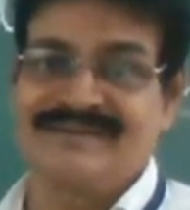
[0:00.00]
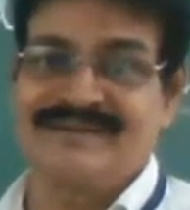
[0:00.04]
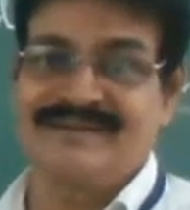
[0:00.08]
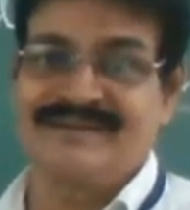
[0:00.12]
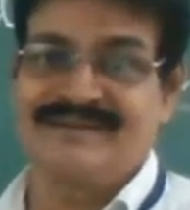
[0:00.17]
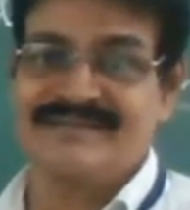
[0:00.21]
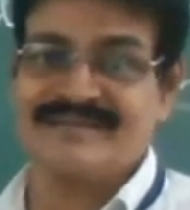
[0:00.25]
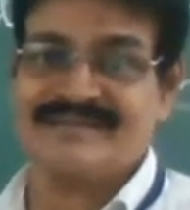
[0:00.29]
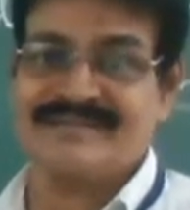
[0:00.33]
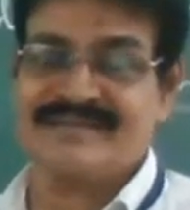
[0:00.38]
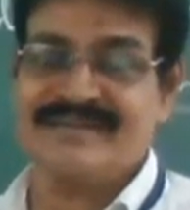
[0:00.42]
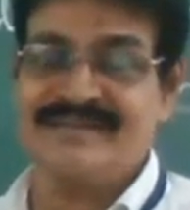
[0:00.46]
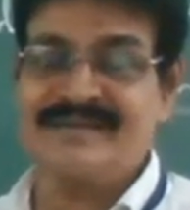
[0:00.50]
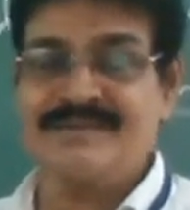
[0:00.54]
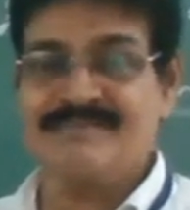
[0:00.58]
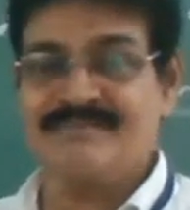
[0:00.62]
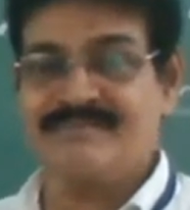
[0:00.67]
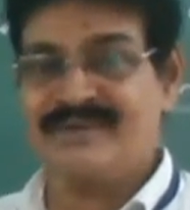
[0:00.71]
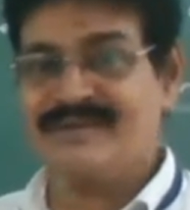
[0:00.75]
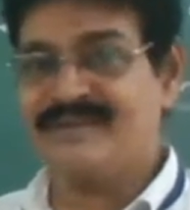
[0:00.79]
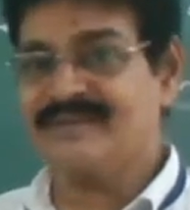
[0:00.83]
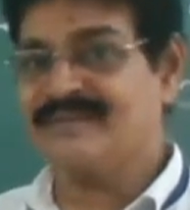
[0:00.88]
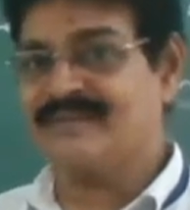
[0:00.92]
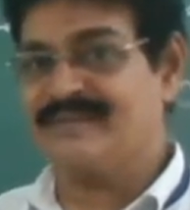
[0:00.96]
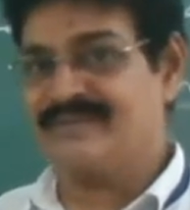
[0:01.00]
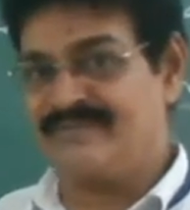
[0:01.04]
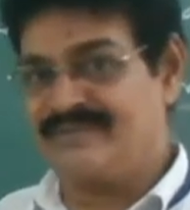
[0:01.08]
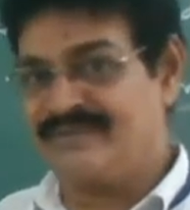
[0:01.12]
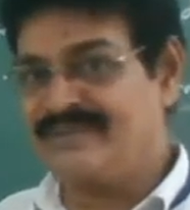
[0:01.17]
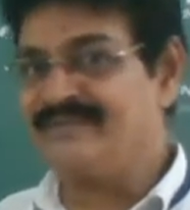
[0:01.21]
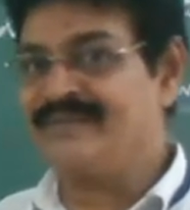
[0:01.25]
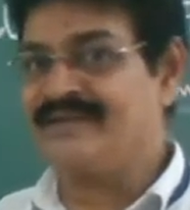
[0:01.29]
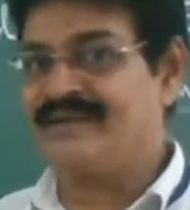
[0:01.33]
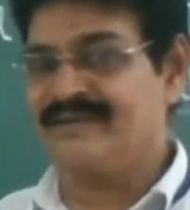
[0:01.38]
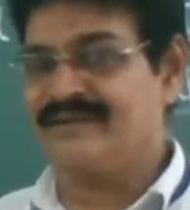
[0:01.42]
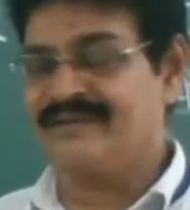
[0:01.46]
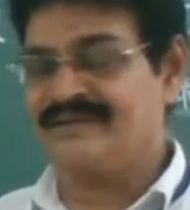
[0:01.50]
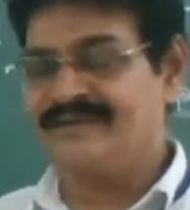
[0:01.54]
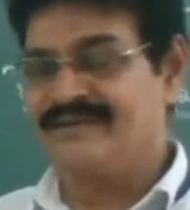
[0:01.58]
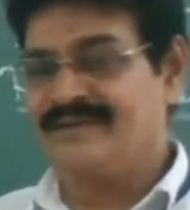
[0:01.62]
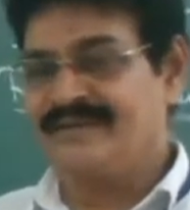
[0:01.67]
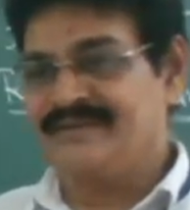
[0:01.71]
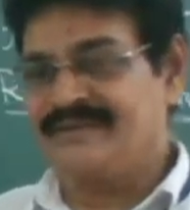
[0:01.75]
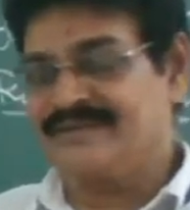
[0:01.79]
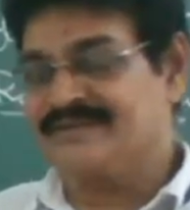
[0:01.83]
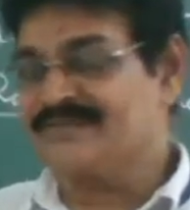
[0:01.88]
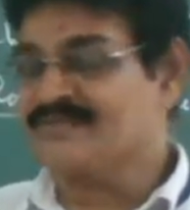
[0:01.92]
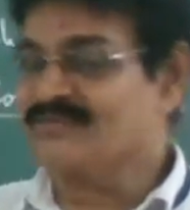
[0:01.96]
Understand? But even
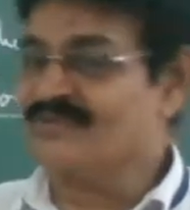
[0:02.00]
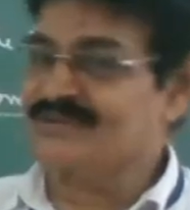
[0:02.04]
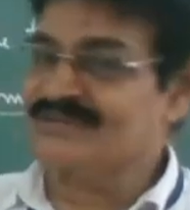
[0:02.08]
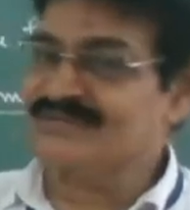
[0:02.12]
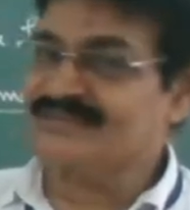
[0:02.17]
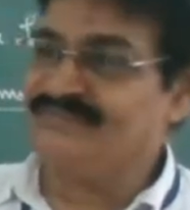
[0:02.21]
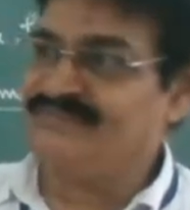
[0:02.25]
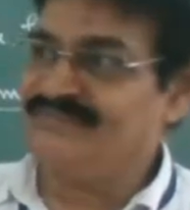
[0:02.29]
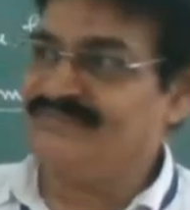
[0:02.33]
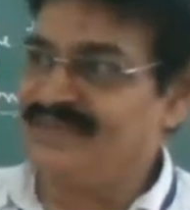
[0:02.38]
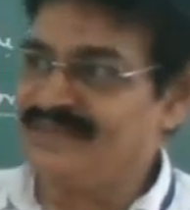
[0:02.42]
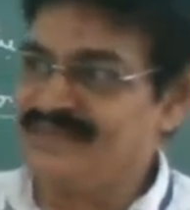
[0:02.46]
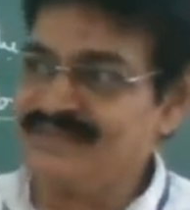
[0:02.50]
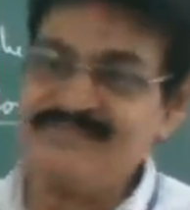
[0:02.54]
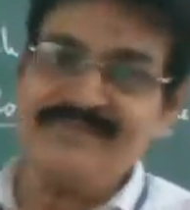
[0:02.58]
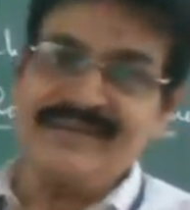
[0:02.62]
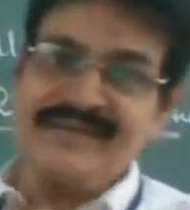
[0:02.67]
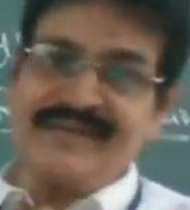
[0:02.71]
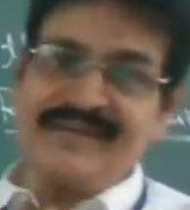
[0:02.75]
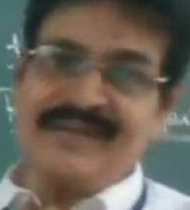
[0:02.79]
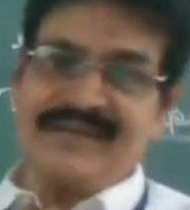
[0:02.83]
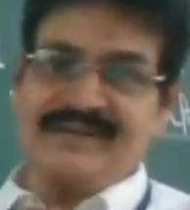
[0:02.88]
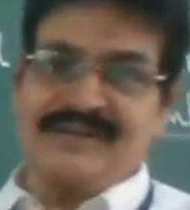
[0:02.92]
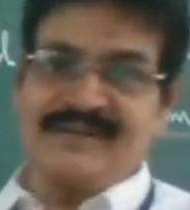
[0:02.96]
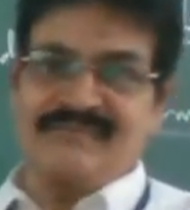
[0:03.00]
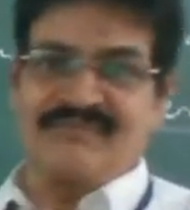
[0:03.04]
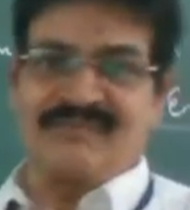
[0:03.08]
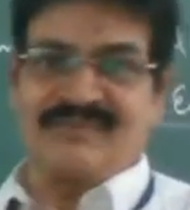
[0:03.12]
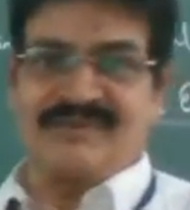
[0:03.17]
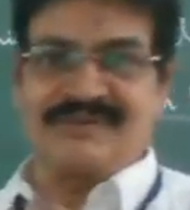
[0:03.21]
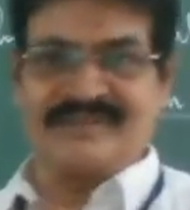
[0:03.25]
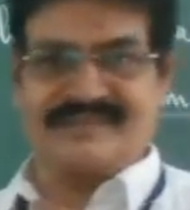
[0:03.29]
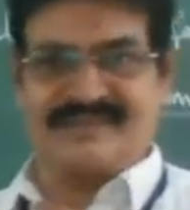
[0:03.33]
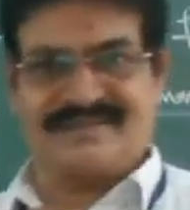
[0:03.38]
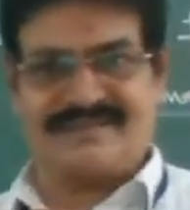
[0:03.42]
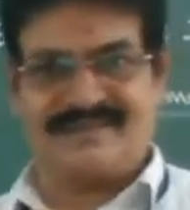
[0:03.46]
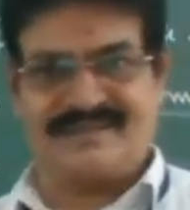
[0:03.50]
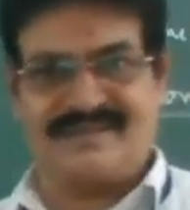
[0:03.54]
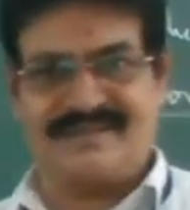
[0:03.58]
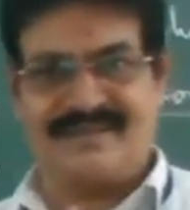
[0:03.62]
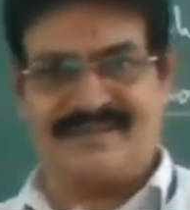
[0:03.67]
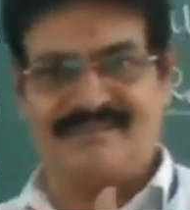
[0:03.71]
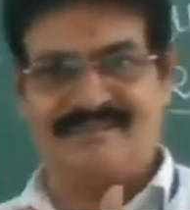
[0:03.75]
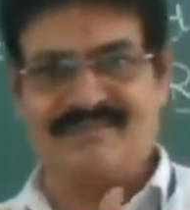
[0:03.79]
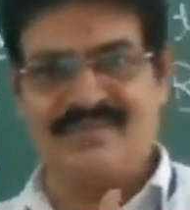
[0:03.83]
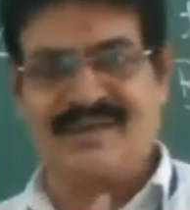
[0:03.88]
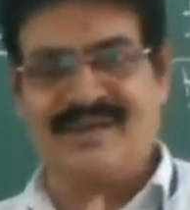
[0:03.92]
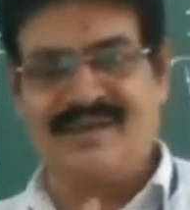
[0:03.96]
then, it was a very miracle for this
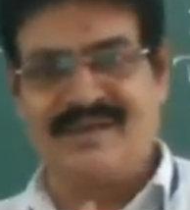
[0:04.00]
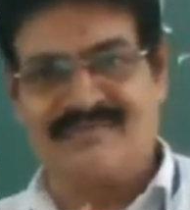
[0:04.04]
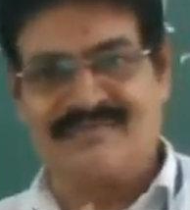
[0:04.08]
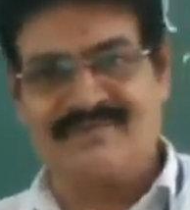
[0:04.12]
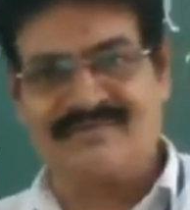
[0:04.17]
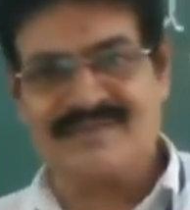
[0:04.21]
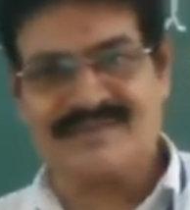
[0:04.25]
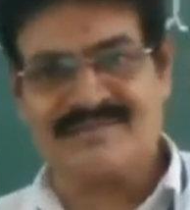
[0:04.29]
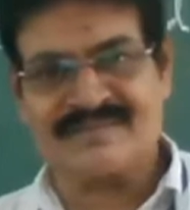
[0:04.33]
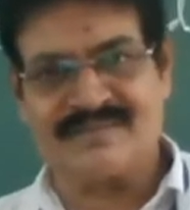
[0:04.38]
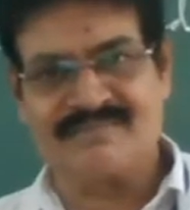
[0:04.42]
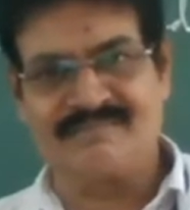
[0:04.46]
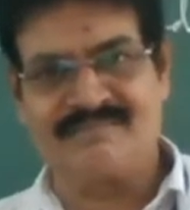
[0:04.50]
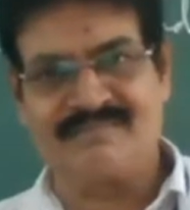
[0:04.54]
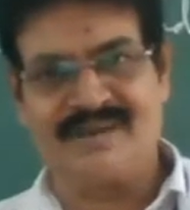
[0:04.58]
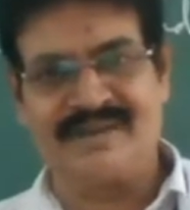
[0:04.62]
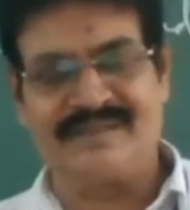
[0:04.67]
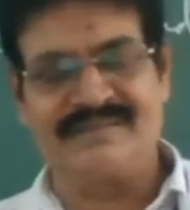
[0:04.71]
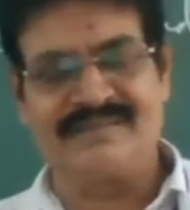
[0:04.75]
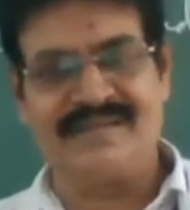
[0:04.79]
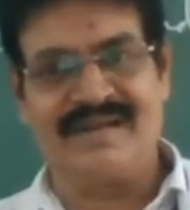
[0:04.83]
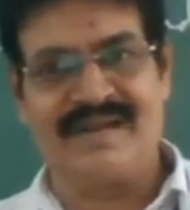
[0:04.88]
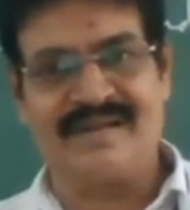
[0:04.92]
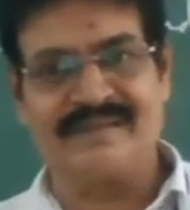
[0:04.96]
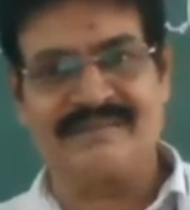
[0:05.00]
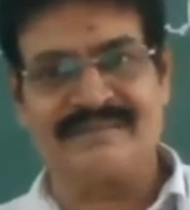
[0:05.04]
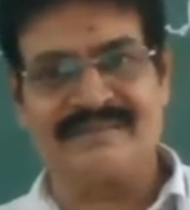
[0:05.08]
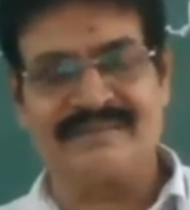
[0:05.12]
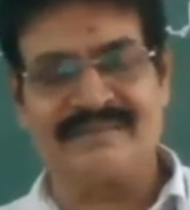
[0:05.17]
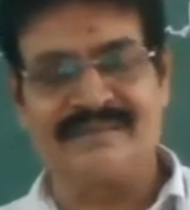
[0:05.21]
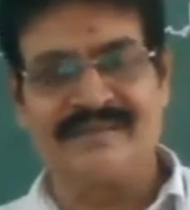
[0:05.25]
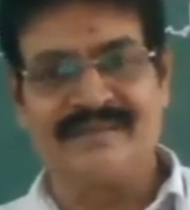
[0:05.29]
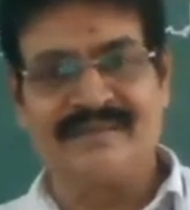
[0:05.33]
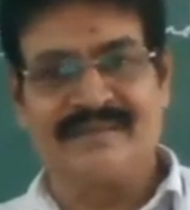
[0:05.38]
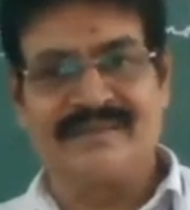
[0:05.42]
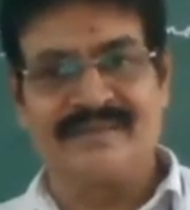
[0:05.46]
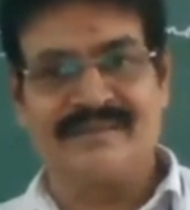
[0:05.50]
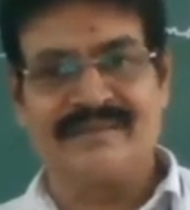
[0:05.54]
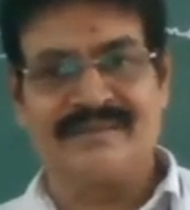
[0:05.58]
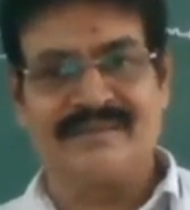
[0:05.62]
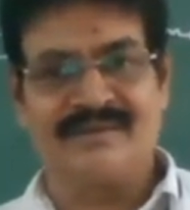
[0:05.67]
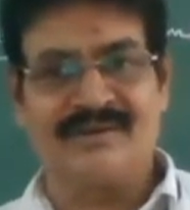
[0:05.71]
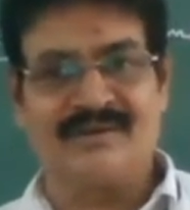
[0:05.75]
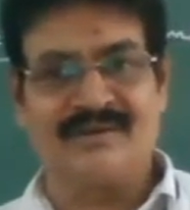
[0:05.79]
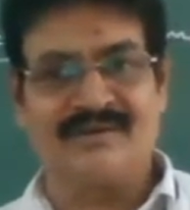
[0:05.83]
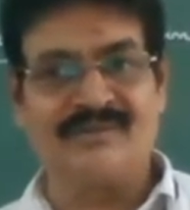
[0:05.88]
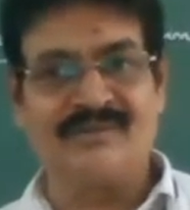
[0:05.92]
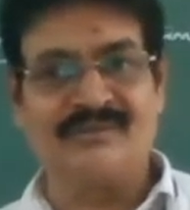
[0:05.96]
vast empire that
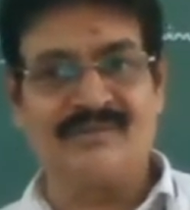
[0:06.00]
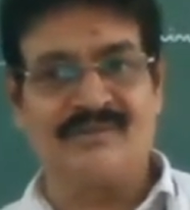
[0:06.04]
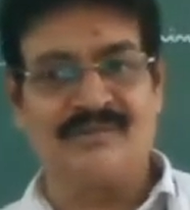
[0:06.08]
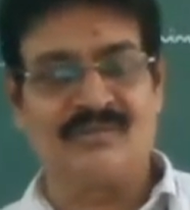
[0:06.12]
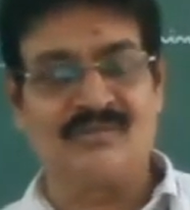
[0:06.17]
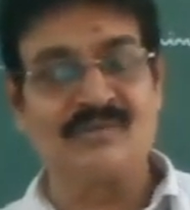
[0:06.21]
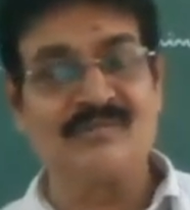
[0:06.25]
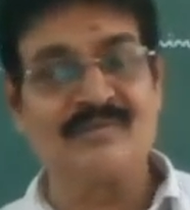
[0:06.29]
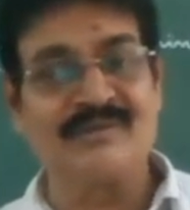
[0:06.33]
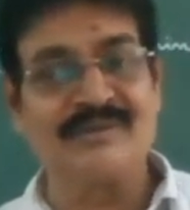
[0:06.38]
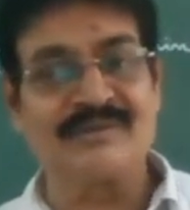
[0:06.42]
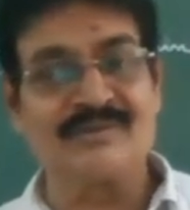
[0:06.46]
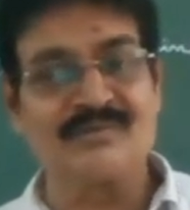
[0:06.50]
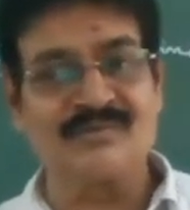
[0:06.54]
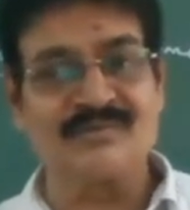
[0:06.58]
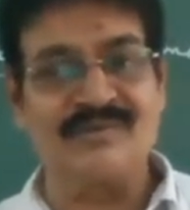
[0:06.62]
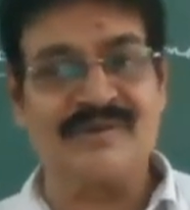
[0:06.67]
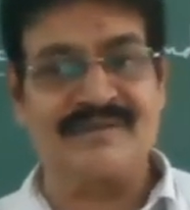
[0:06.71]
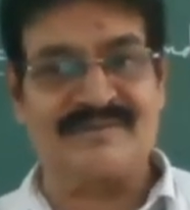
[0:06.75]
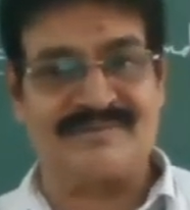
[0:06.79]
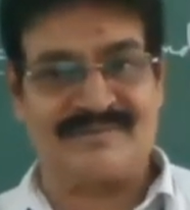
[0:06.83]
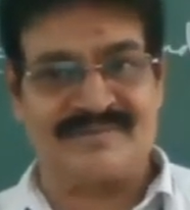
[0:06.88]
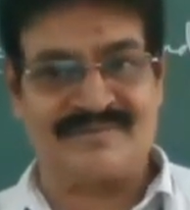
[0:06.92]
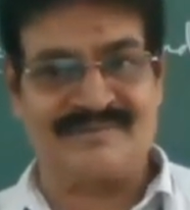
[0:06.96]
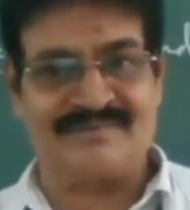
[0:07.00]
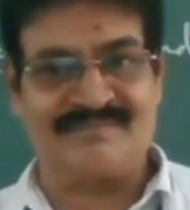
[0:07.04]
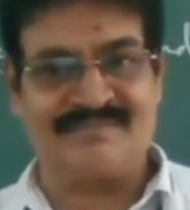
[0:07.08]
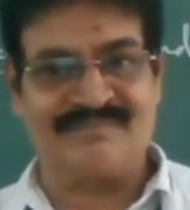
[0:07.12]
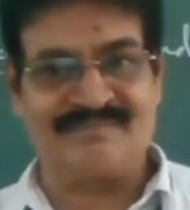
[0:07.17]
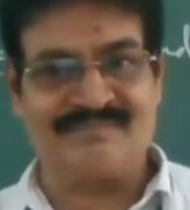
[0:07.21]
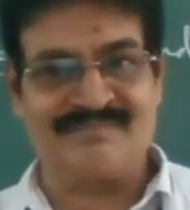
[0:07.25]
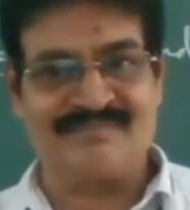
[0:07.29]
now the Roman rulers